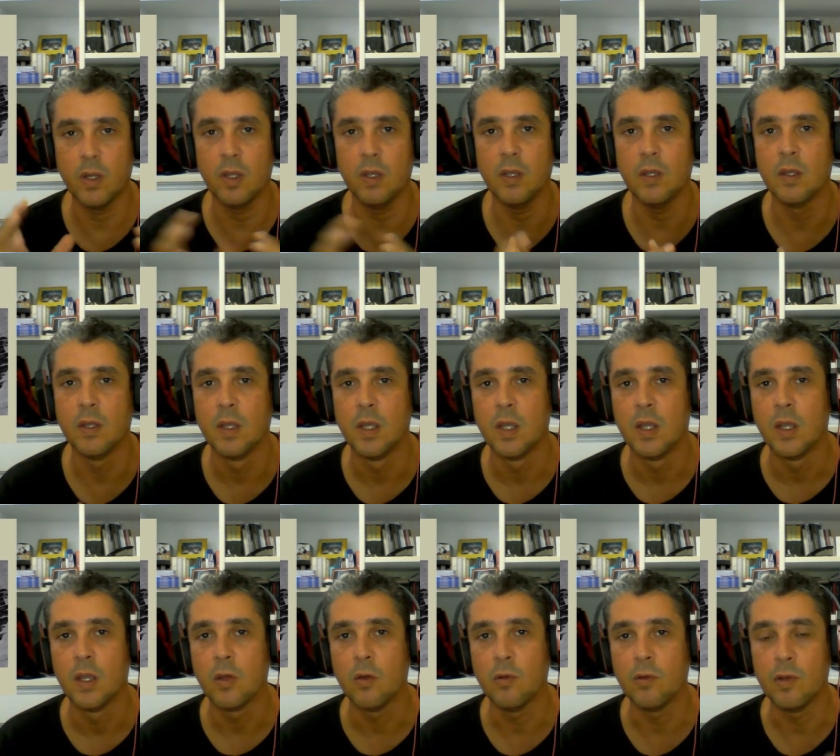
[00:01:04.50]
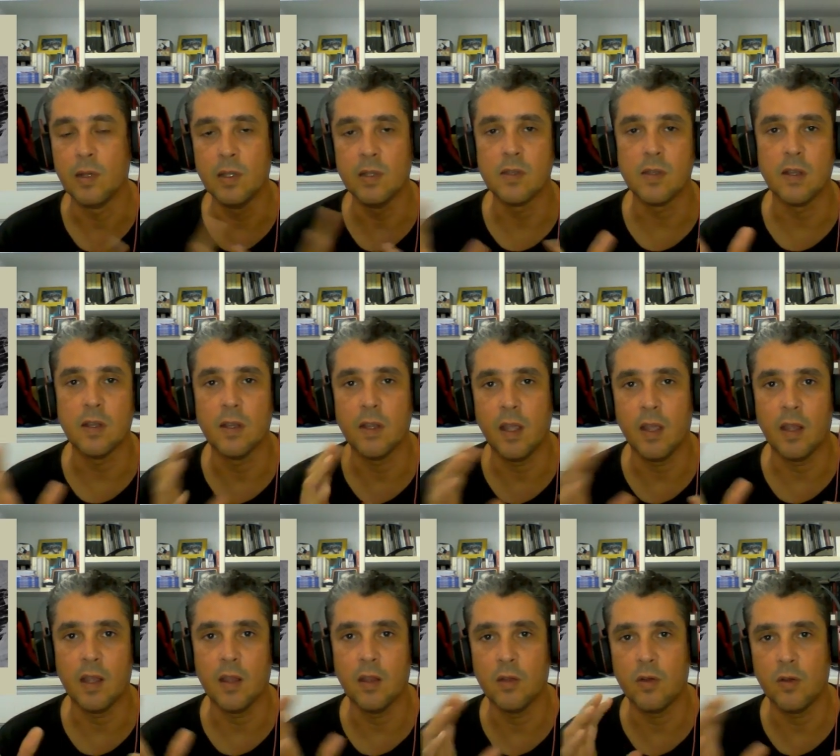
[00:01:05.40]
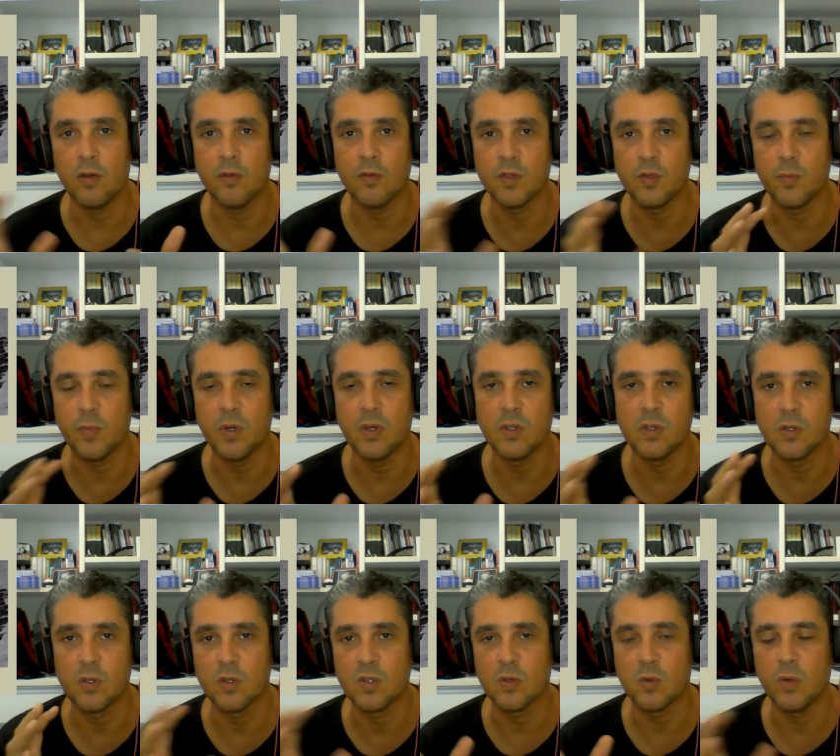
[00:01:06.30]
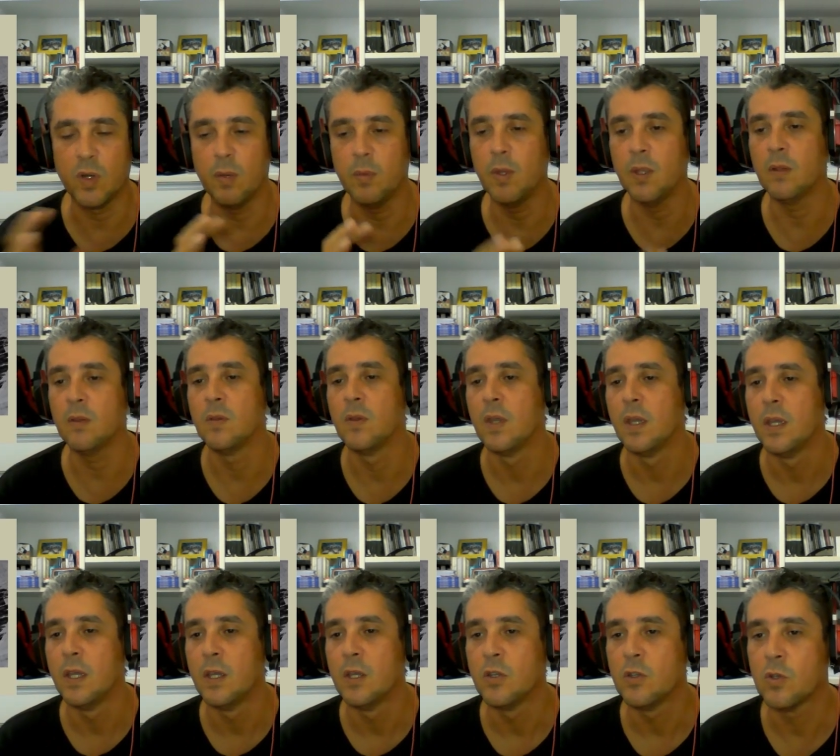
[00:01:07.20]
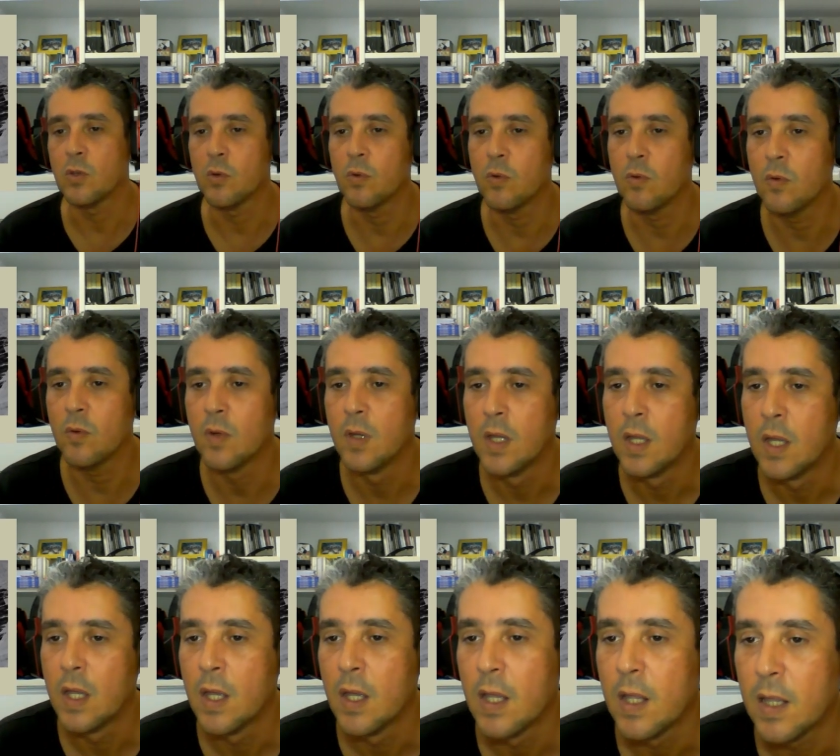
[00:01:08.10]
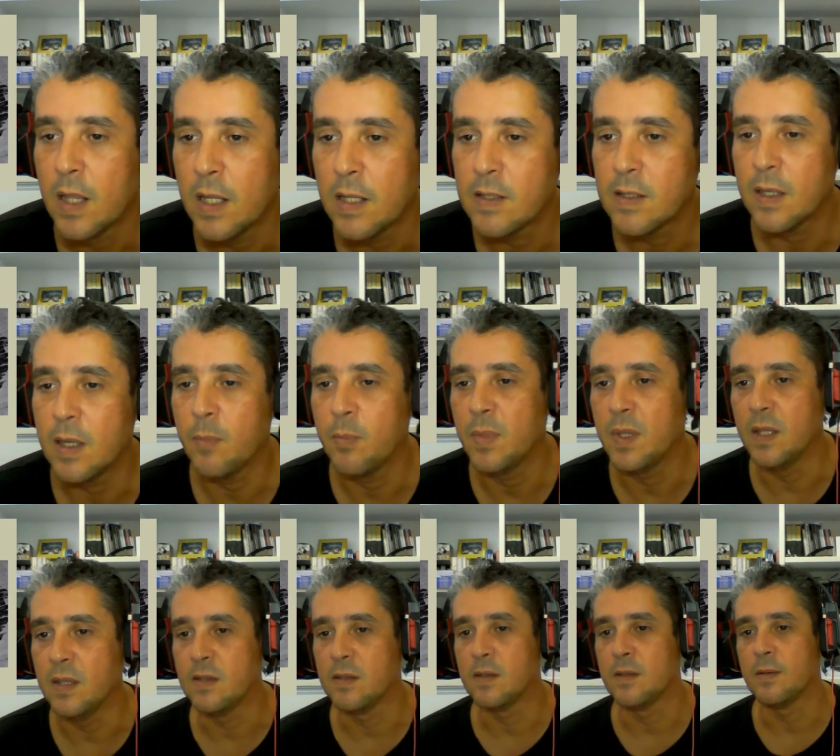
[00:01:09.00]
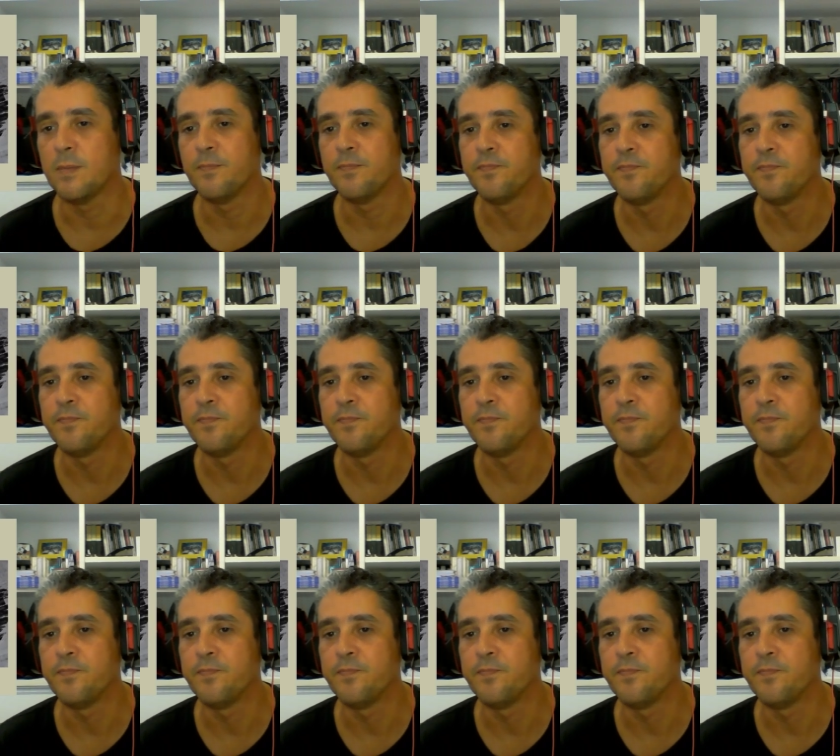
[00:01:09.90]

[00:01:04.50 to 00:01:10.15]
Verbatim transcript: he could listen a lot of spirits screaming. So let's keep this.